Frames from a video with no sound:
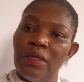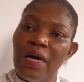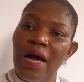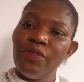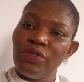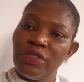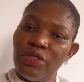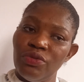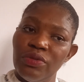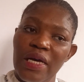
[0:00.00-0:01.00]
How does
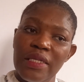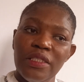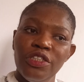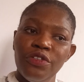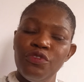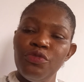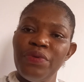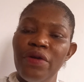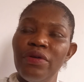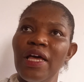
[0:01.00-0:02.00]
it do that? Instead of you bearing,